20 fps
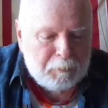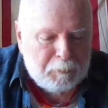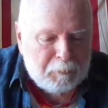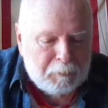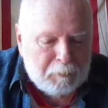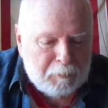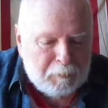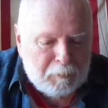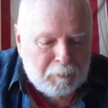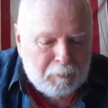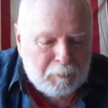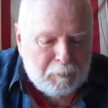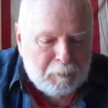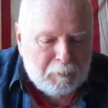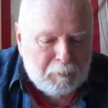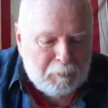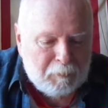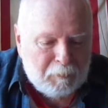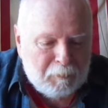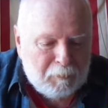
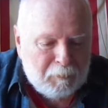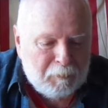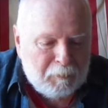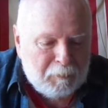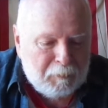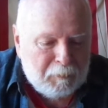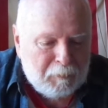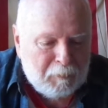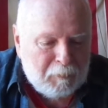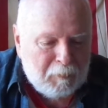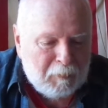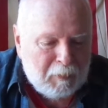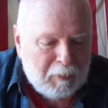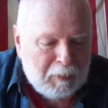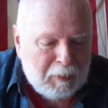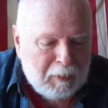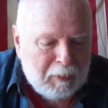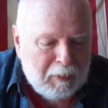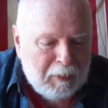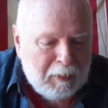Nothing is said.